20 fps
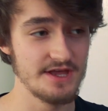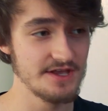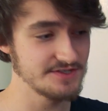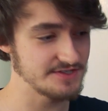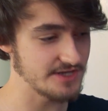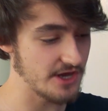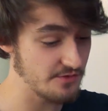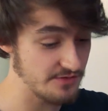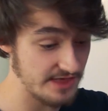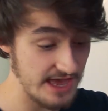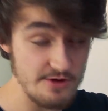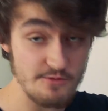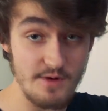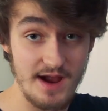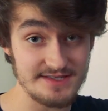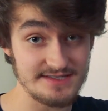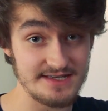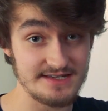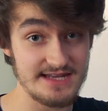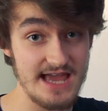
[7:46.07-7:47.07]
So they
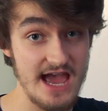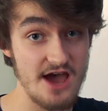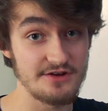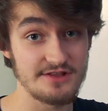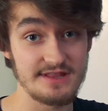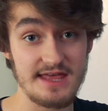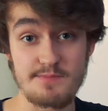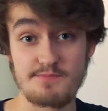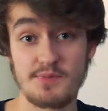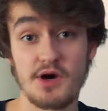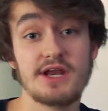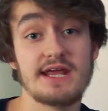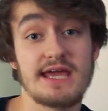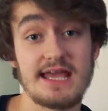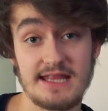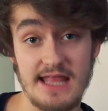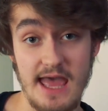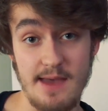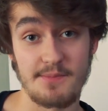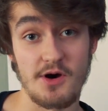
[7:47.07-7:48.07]
write it down and they put it
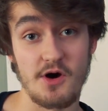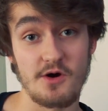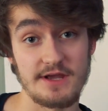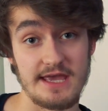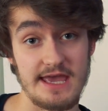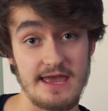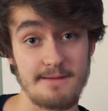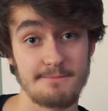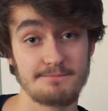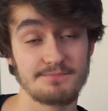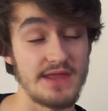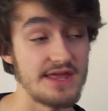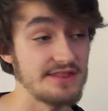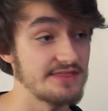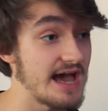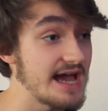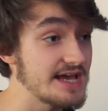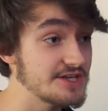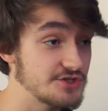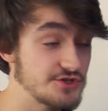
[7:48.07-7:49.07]
in their pocket, and
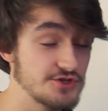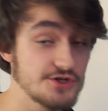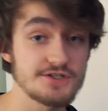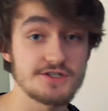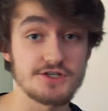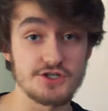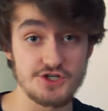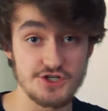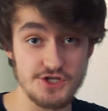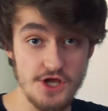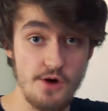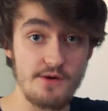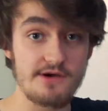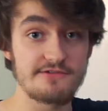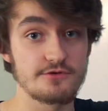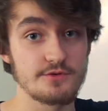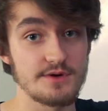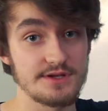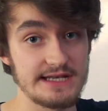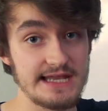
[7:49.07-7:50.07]
that is just to show
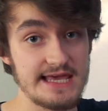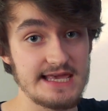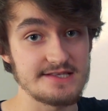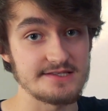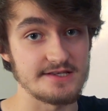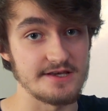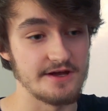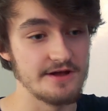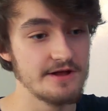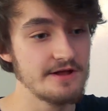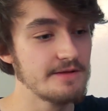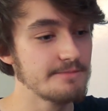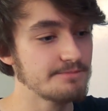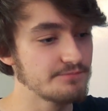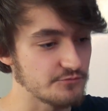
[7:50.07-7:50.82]
everyone later.